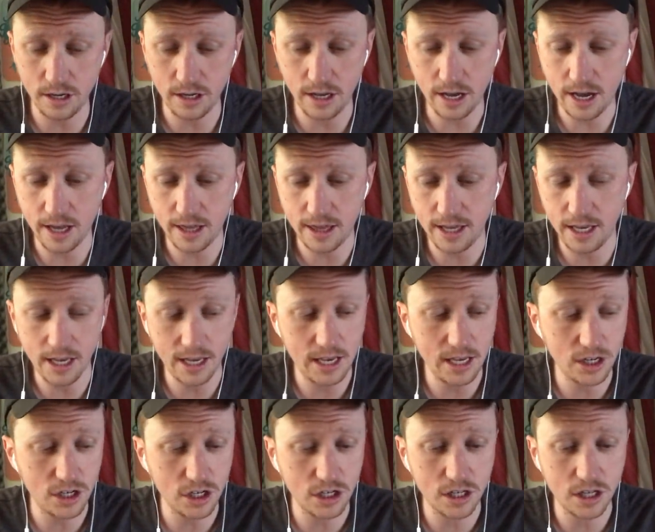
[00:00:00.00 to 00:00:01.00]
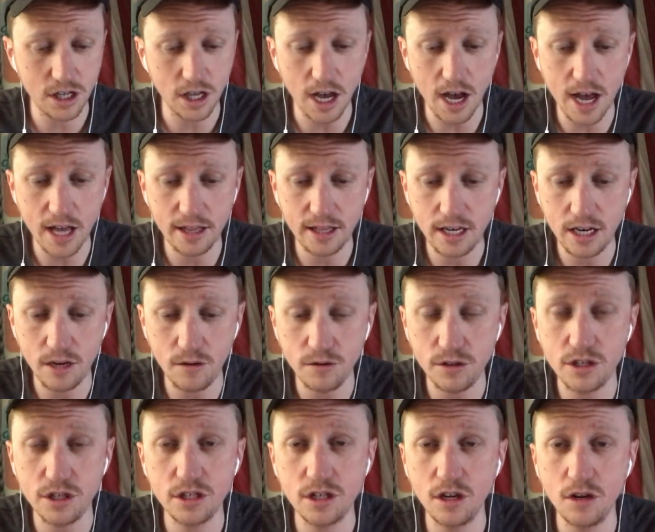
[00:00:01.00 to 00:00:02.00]
I think he just thought that he
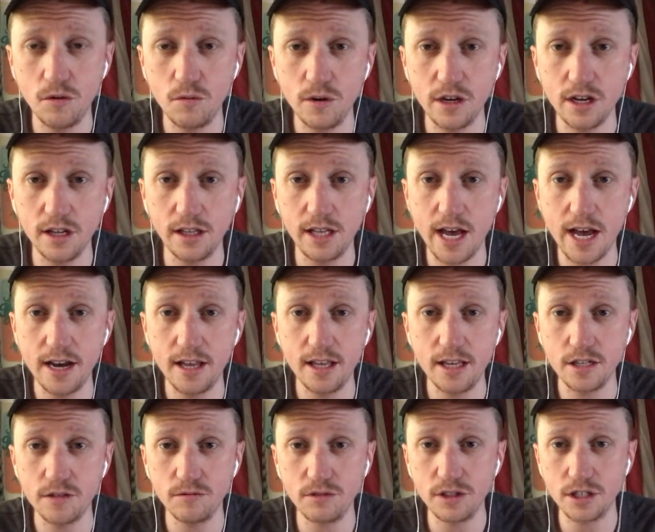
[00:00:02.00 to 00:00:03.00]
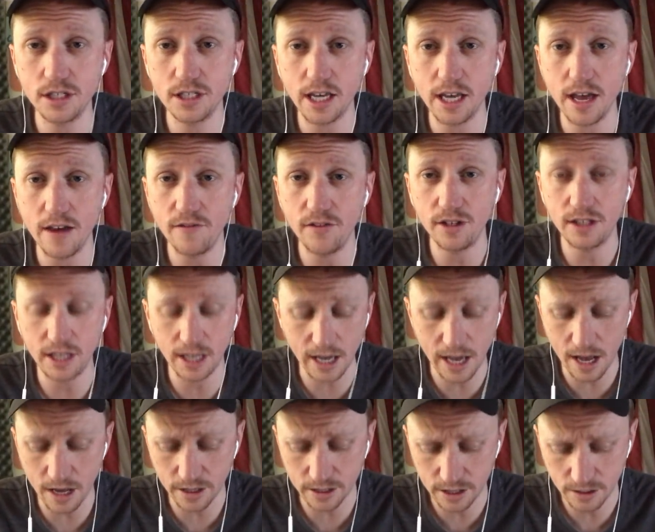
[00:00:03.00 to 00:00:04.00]
was just going to wiggle out of this one, just like everything
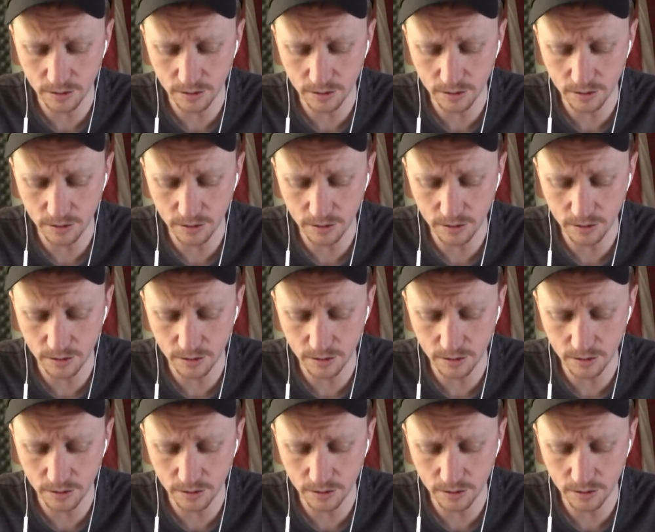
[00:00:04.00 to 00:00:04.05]
else.